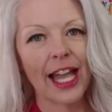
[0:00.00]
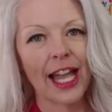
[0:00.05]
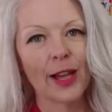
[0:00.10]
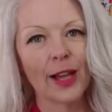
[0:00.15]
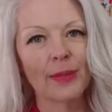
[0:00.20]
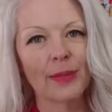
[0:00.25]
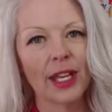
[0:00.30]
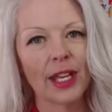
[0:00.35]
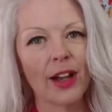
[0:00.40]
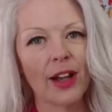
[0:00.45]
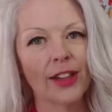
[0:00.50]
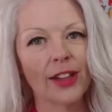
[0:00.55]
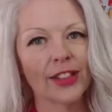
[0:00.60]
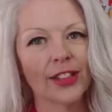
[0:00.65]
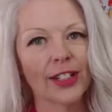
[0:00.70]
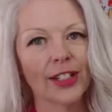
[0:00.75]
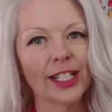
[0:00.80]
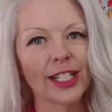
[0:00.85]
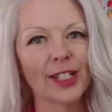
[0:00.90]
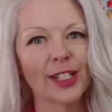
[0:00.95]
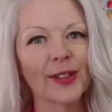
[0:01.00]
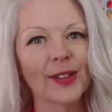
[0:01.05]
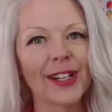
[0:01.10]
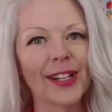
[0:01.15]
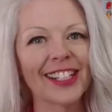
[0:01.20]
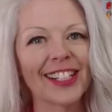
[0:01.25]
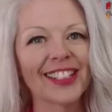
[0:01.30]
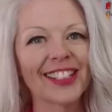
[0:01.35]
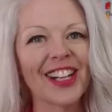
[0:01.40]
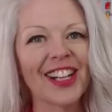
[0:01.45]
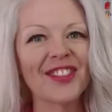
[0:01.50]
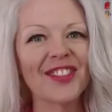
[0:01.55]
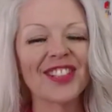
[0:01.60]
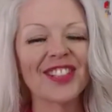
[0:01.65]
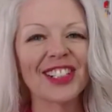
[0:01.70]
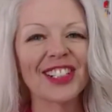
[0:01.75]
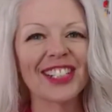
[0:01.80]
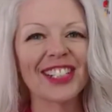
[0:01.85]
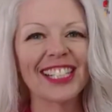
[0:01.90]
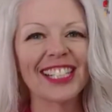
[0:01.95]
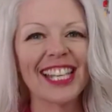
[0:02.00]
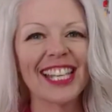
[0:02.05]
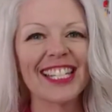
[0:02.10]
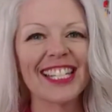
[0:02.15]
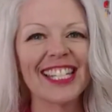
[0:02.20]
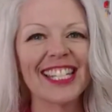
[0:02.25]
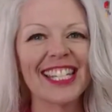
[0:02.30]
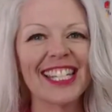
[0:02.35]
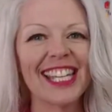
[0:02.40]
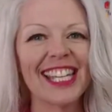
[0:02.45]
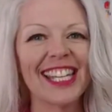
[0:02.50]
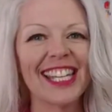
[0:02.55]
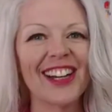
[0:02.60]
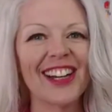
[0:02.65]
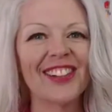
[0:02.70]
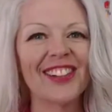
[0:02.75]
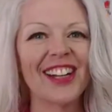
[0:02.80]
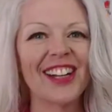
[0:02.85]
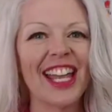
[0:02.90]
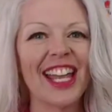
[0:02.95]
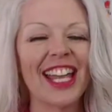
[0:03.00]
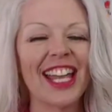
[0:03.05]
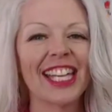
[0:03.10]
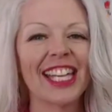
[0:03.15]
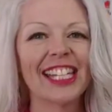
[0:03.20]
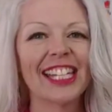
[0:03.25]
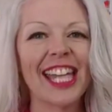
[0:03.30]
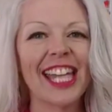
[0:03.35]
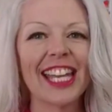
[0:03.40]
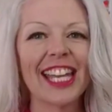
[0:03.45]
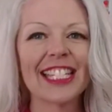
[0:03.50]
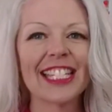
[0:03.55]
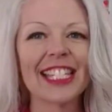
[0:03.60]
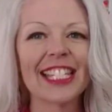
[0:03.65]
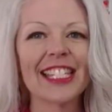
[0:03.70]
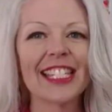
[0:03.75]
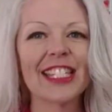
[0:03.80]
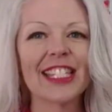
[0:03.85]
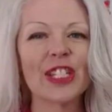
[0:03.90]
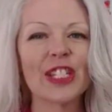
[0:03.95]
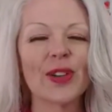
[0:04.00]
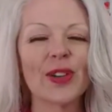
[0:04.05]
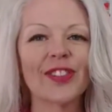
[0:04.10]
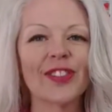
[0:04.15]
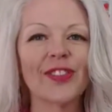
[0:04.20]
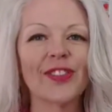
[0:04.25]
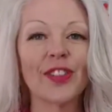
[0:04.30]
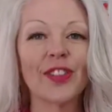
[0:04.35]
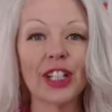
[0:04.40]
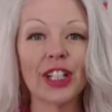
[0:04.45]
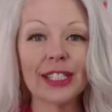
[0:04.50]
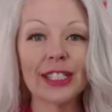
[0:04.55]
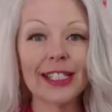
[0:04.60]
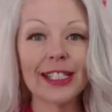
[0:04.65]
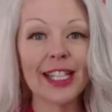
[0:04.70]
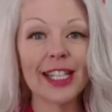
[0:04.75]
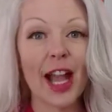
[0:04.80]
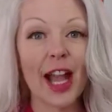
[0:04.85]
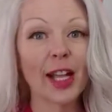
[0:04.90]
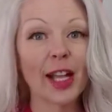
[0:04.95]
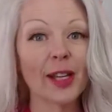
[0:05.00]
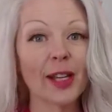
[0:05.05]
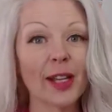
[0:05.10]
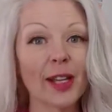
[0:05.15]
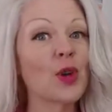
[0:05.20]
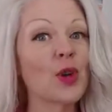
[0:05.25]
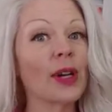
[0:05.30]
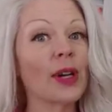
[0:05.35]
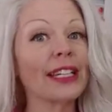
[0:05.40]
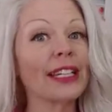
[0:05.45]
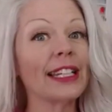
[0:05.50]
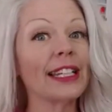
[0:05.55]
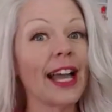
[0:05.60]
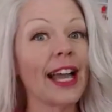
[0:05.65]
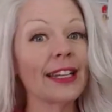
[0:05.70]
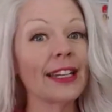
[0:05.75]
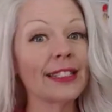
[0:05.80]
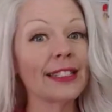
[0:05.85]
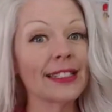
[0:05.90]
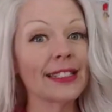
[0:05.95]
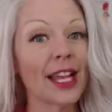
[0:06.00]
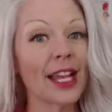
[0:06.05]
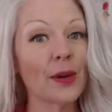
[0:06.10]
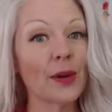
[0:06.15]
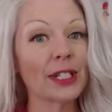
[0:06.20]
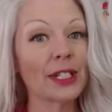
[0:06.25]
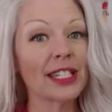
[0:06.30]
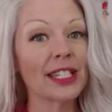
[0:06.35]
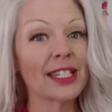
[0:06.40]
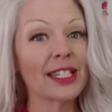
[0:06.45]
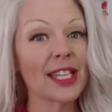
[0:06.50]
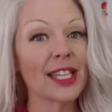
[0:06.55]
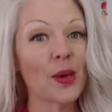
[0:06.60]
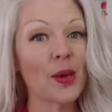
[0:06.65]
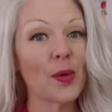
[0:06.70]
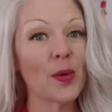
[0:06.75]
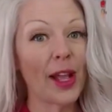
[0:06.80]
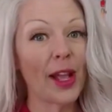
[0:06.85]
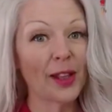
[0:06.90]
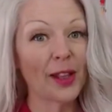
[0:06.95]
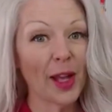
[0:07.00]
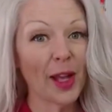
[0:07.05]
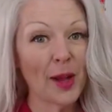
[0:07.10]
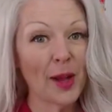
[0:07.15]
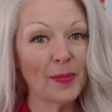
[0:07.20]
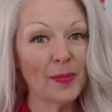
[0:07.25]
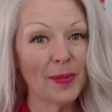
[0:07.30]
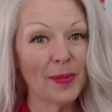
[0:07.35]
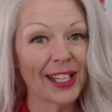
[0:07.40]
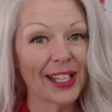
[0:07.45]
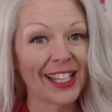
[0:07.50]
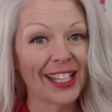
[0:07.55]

I'm the author and creator of Dirty Lazy Keto. In case this is your first time joining us, I want to say welcome.